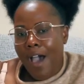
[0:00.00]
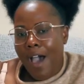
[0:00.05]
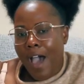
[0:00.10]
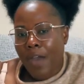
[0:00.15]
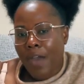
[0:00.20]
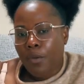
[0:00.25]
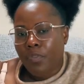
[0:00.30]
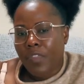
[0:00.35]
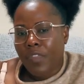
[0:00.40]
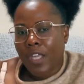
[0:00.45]
I
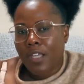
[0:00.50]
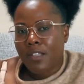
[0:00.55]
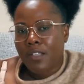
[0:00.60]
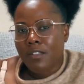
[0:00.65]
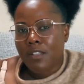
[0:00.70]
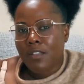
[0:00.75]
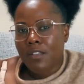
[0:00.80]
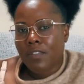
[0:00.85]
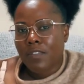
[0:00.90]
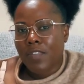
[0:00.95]
don't think
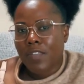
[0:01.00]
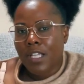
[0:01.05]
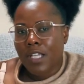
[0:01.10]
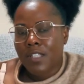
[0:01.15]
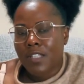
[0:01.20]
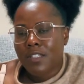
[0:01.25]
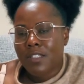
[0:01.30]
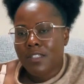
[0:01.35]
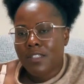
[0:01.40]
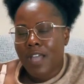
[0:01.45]
the thing
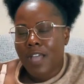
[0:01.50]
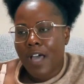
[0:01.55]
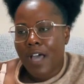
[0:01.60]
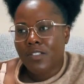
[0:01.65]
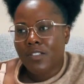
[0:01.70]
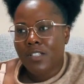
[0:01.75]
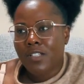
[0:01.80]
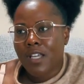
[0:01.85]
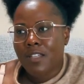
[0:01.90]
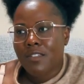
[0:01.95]
is, it's not
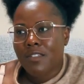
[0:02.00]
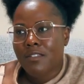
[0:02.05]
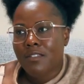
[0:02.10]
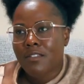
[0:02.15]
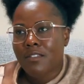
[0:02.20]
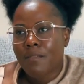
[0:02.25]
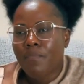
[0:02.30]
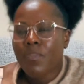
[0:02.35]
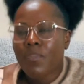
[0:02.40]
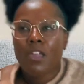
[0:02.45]

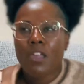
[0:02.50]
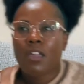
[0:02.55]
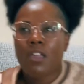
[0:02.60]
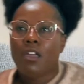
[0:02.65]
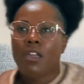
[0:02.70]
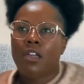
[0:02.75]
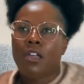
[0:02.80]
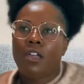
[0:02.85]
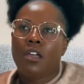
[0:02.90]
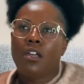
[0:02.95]
just
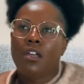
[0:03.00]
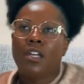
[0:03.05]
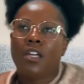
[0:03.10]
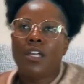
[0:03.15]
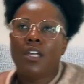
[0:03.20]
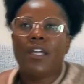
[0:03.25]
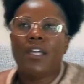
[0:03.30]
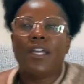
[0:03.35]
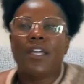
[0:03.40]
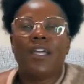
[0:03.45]

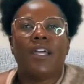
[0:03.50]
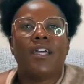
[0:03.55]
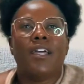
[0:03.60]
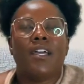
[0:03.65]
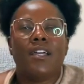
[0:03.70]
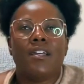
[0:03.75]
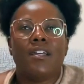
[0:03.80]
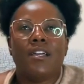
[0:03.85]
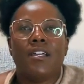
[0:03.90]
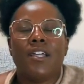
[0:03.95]

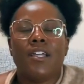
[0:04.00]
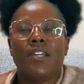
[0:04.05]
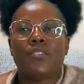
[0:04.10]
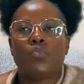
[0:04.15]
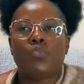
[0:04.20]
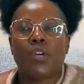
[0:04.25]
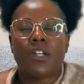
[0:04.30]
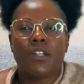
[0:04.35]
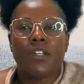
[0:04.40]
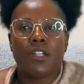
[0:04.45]
it, it, here's
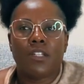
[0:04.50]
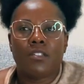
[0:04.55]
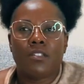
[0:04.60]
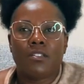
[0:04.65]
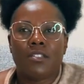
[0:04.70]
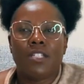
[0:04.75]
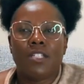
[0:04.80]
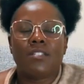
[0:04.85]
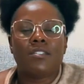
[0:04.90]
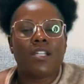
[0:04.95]
what it is.
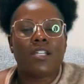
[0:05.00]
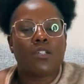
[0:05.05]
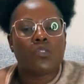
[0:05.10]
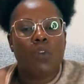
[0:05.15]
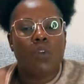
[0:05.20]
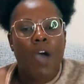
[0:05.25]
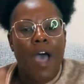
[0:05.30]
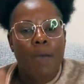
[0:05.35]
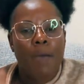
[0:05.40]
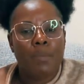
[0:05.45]
These things
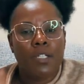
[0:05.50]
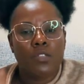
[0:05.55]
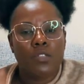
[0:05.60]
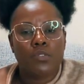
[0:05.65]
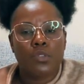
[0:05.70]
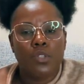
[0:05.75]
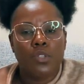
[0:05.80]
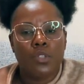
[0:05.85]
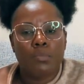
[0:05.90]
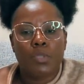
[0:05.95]
are happening
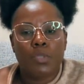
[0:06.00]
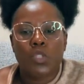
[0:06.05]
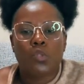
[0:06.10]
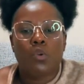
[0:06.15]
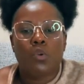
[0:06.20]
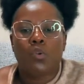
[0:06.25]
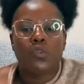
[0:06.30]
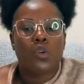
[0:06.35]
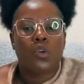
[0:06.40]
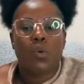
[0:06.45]
to you, but you
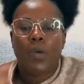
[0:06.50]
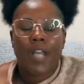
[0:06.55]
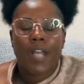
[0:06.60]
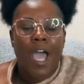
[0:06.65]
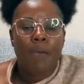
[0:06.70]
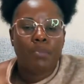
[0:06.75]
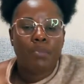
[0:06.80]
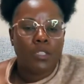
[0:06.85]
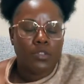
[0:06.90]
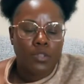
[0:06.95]
don't know what
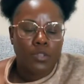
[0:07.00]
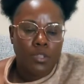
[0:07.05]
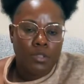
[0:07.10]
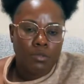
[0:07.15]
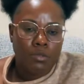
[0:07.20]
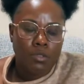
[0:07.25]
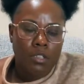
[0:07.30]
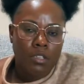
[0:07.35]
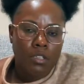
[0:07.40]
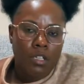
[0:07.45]
happened to
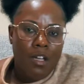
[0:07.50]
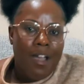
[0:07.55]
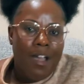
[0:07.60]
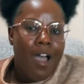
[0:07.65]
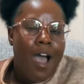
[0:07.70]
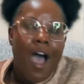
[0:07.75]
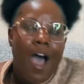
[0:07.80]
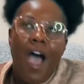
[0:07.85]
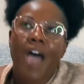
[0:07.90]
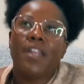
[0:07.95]
you.
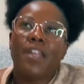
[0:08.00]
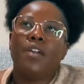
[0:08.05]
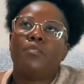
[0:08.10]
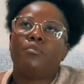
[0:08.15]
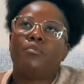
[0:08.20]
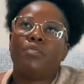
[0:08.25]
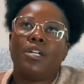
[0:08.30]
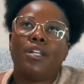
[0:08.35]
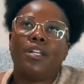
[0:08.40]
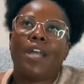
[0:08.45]
I didn't
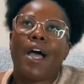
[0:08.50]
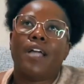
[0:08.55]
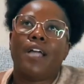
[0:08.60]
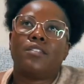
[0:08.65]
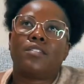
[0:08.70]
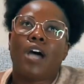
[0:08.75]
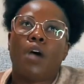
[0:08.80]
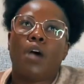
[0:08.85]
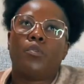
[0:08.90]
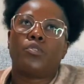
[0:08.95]

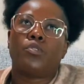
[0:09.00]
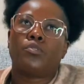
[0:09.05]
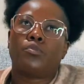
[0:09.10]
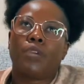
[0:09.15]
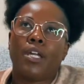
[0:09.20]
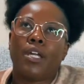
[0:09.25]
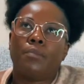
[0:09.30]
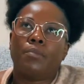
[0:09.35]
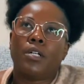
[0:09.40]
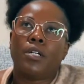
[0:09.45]
realize I was
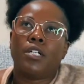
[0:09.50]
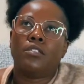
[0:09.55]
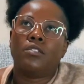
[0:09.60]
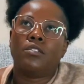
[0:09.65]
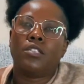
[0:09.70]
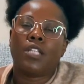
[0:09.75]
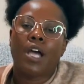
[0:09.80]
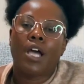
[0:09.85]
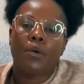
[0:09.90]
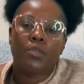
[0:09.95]
raped
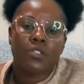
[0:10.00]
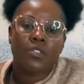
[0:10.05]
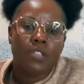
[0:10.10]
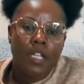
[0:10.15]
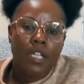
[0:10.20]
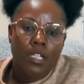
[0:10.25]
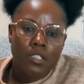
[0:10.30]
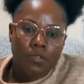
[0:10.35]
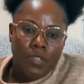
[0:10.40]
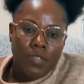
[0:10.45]
until I was the
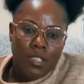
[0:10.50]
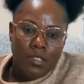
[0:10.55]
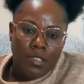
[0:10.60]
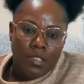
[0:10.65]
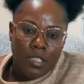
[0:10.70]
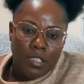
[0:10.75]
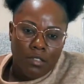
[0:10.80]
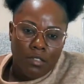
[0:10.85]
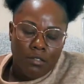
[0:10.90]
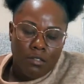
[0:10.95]
age of
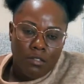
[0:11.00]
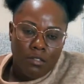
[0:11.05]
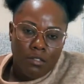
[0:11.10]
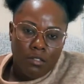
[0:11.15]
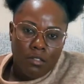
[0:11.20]
16.